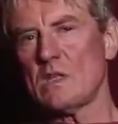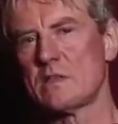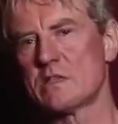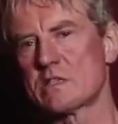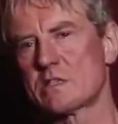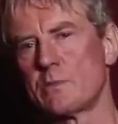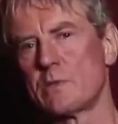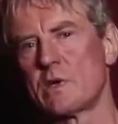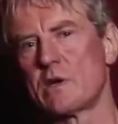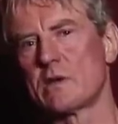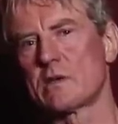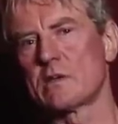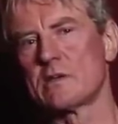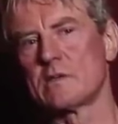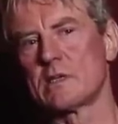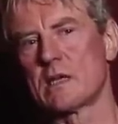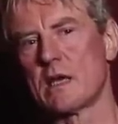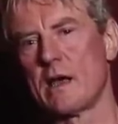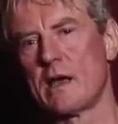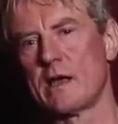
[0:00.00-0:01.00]
this
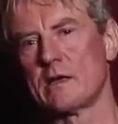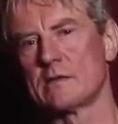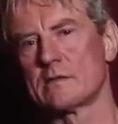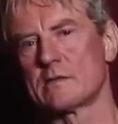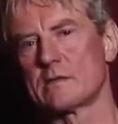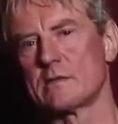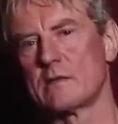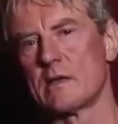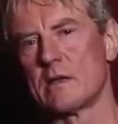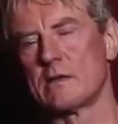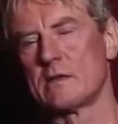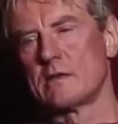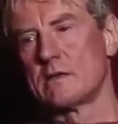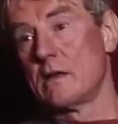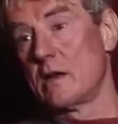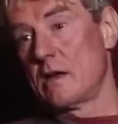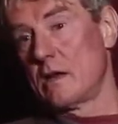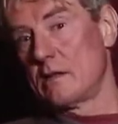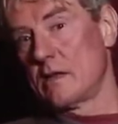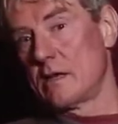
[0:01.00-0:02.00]
American guy had,
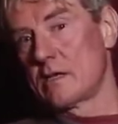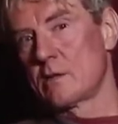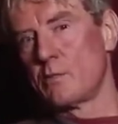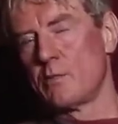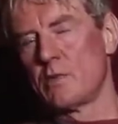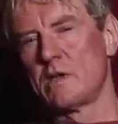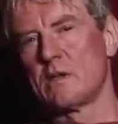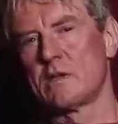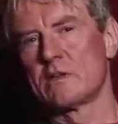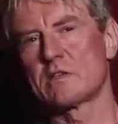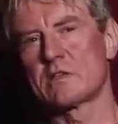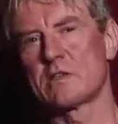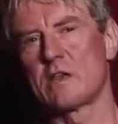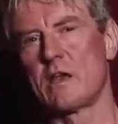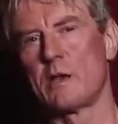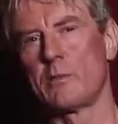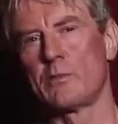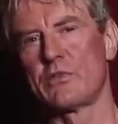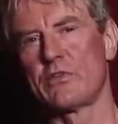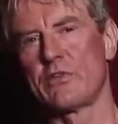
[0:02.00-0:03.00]
like me,
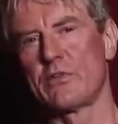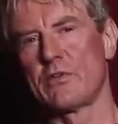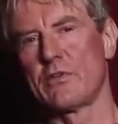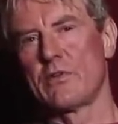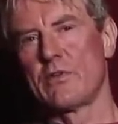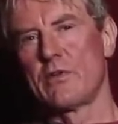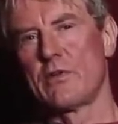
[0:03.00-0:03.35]
escaped